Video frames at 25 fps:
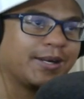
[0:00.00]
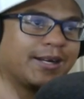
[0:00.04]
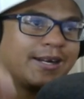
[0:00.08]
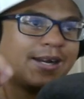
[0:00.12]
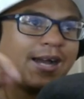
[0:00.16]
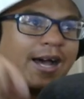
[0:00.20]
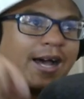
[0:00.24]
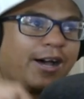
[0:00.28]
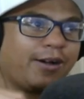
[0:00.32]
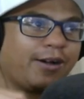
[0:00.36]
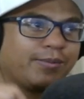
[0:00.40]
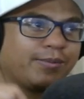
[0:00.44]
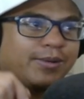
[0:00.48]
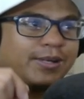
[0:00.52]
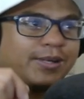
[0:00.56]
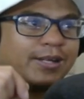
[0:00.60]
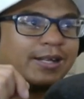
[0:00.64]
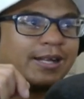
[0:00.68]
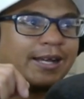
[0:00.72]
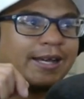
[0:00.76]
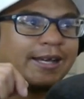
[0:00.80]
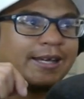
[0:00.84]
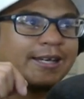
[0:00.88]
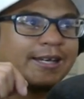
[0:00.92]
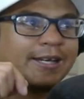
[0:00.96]
now,
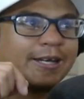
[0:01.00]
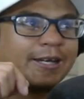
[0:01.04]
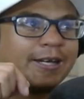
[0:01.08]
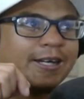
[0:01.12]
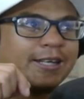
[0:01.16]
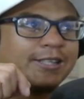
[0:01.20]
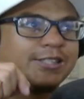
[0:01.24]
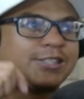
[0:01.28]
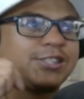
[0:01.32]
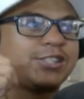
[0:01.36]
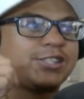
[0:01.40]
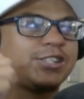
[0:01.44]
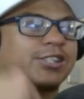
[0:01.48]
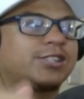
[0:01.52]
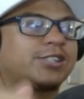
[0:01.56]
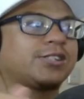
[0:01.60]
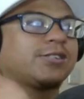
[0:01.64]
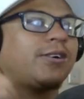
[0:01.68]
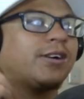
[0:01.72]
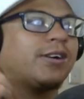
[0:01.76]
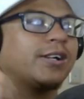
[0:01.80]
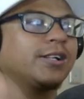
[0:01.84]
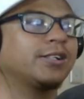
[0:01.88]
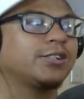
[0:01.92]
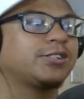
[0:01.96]
like, it's just
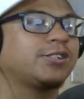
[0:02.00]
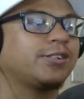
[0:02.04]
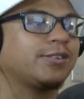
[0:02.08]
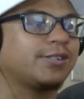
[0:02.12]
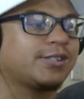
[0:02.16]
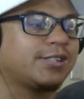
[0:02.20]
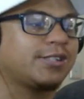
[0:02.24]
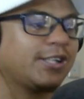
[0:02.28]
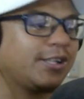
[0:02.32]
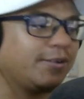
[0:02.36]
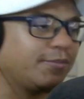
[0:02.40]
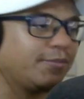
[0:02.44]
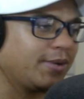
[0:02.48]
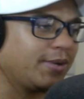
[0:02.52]
starting to seem